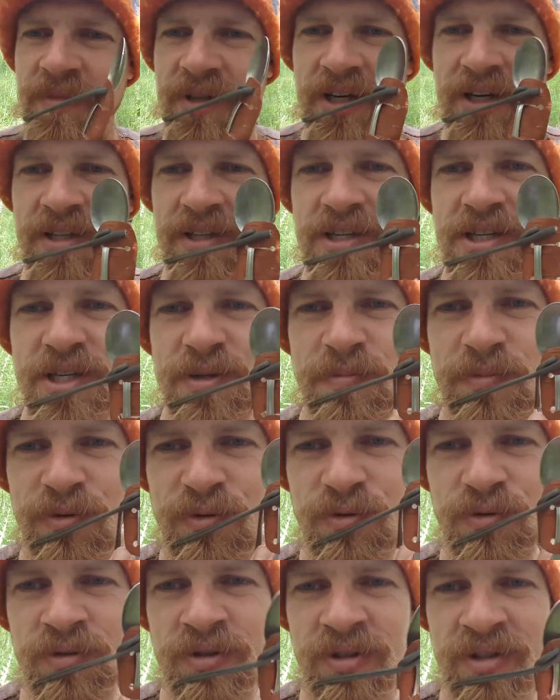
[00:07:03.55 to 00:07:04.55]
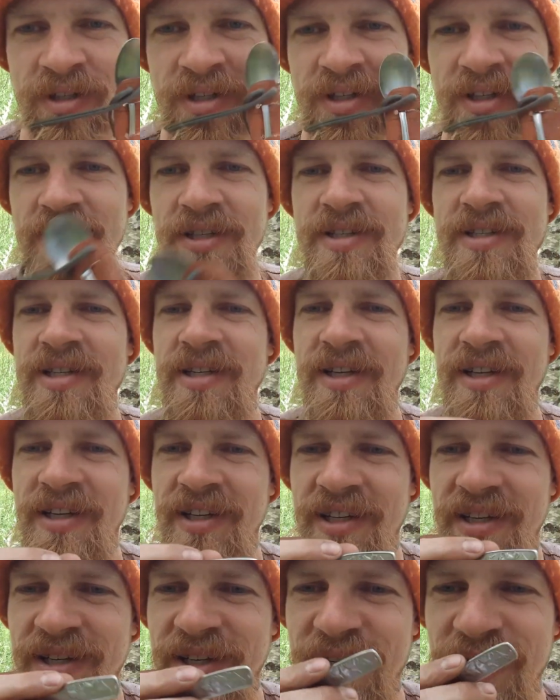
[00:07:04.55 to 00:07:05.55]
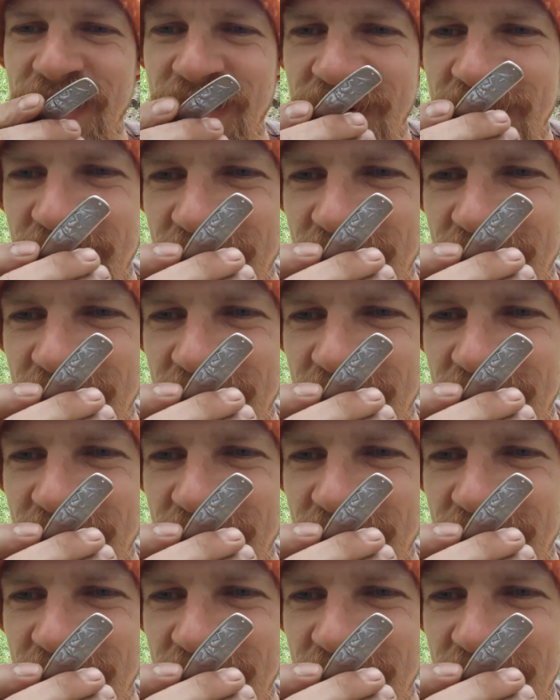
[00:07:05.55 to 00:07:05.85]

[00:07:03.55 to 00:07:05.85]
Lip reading: And this spoon is like,